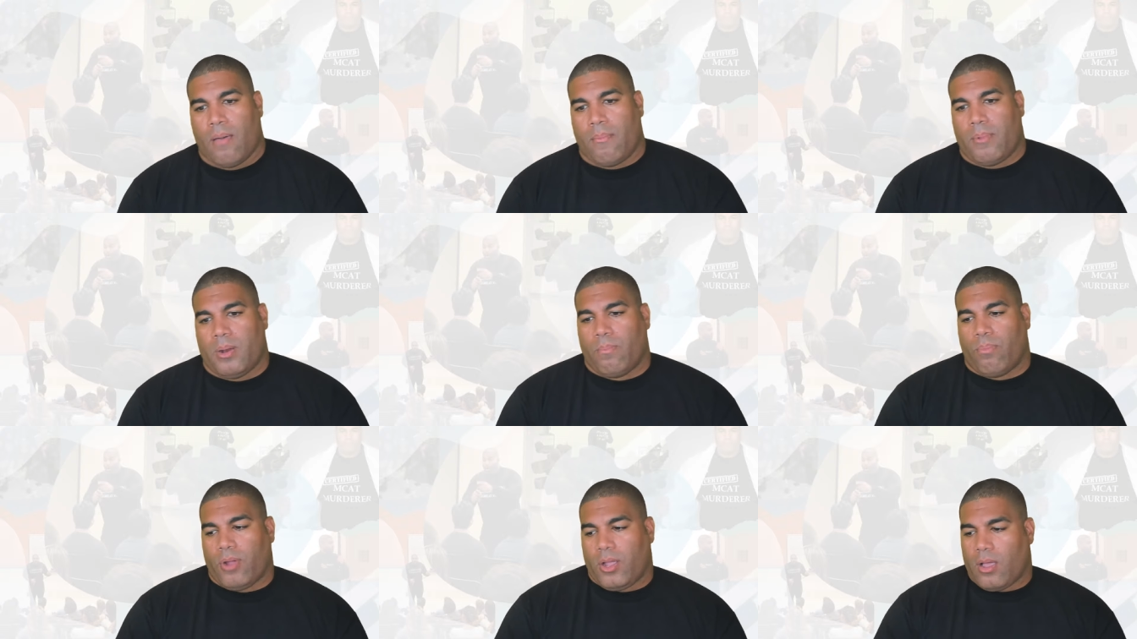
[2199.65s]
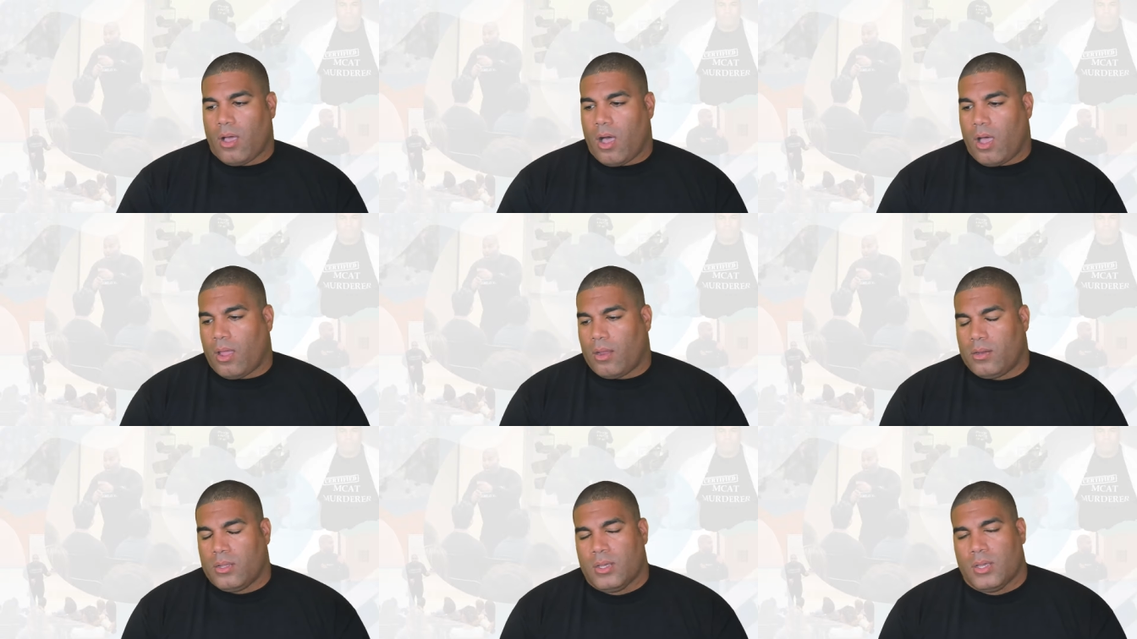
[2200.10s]
I'm going to bring
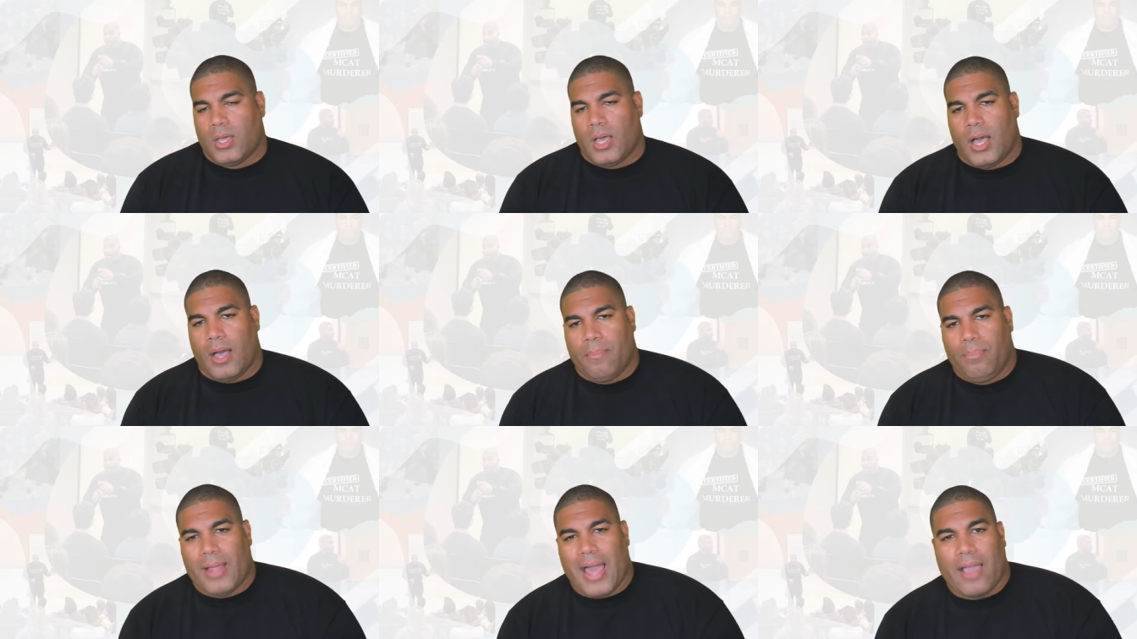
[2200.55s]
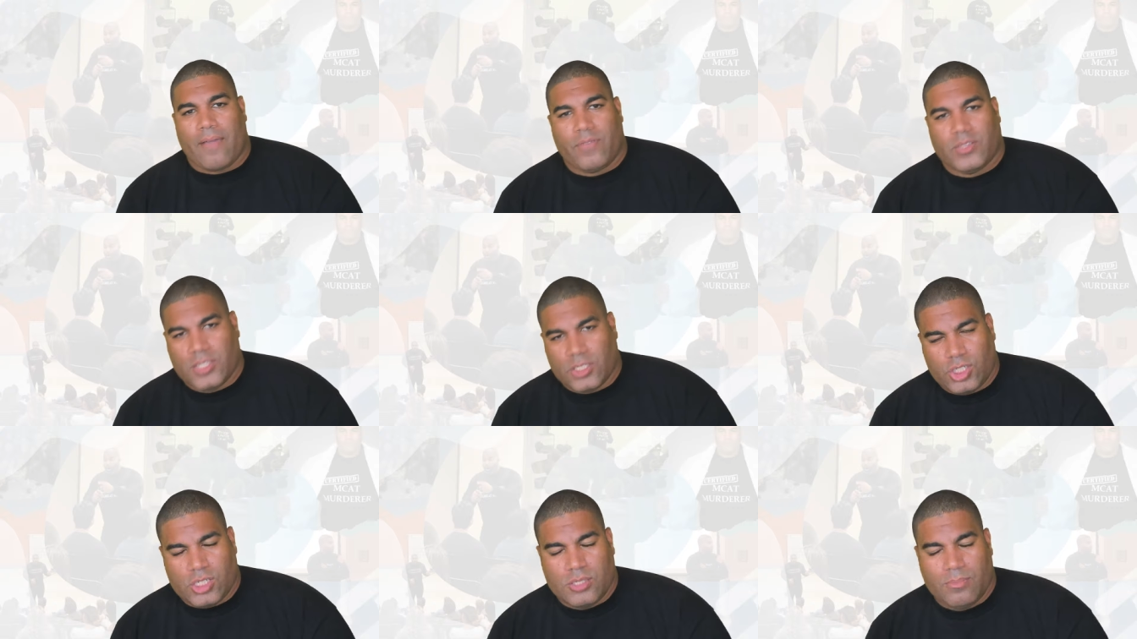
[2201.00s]
on uh, black
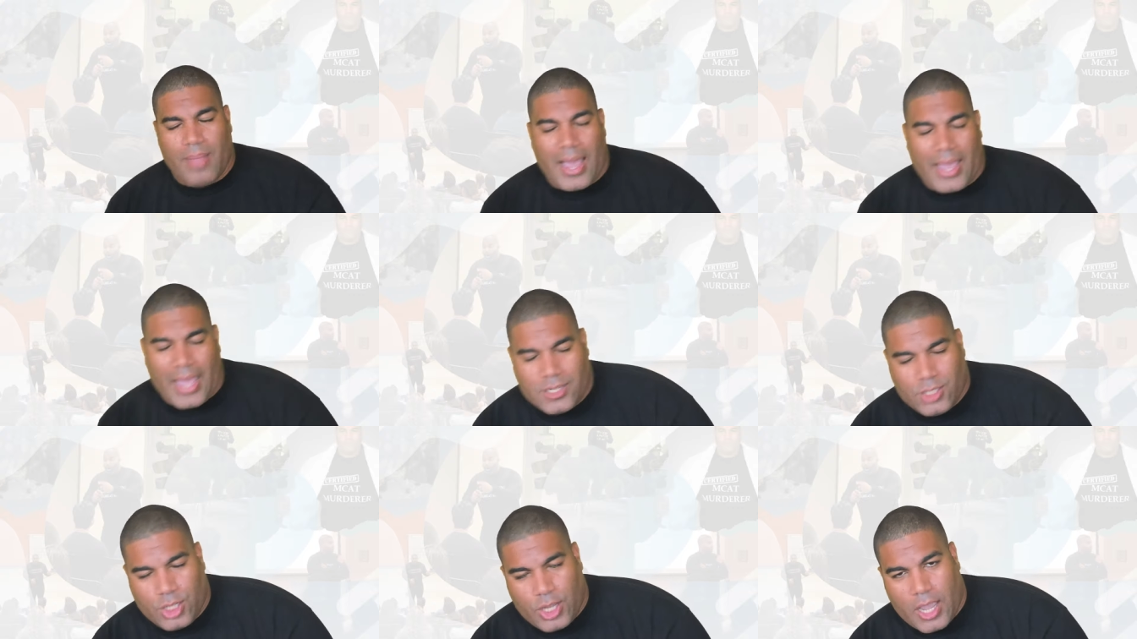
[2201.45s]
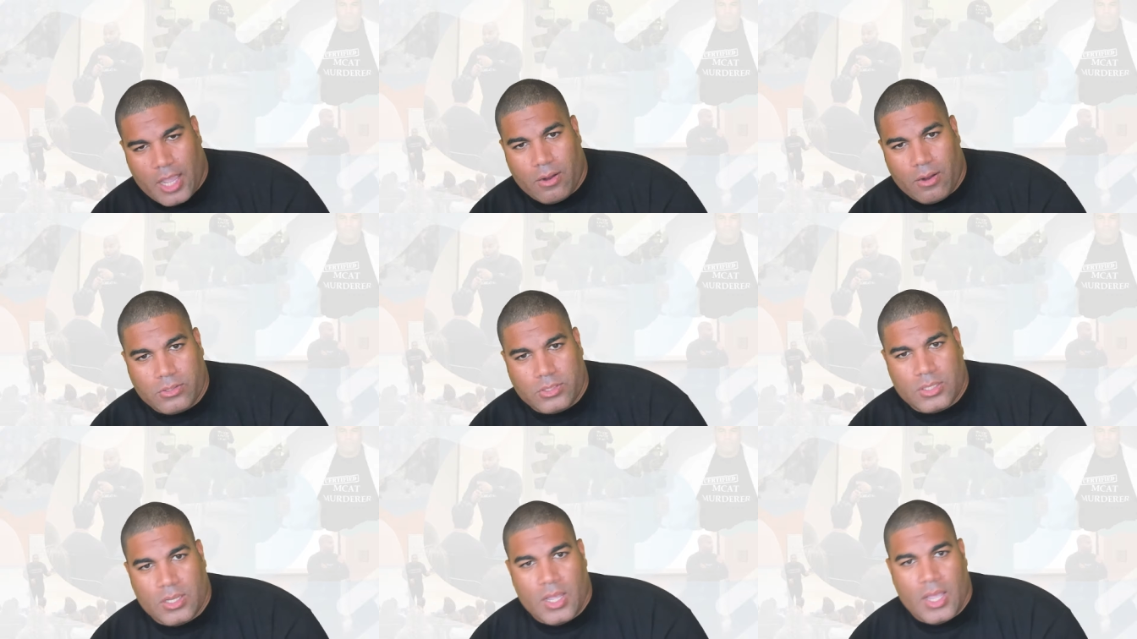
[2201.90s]
physicians, black
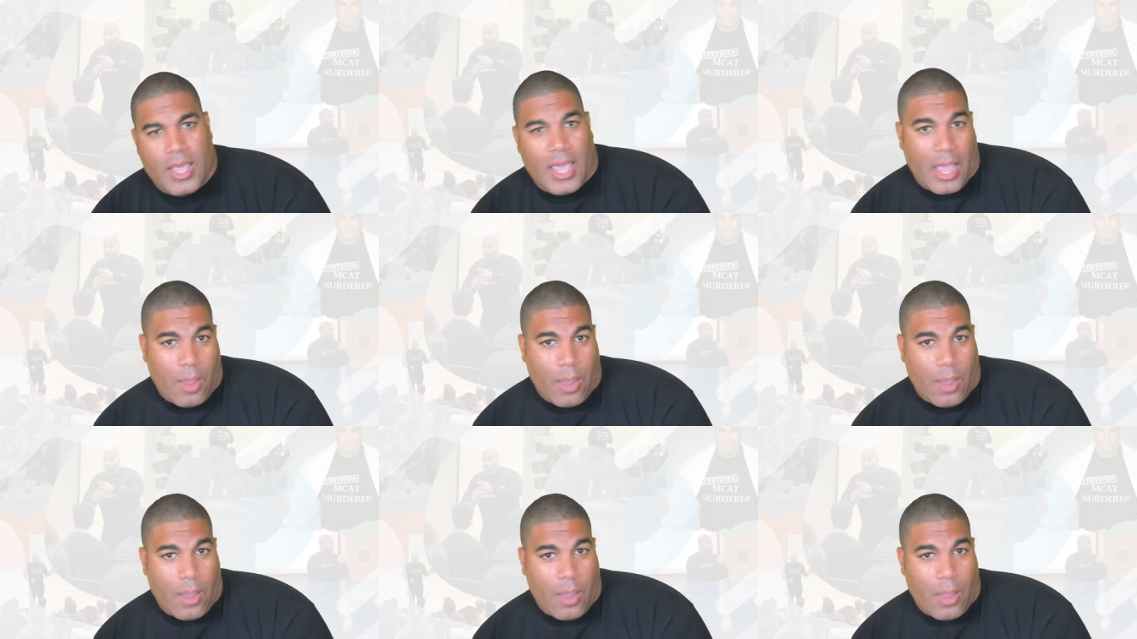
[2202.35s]
educators,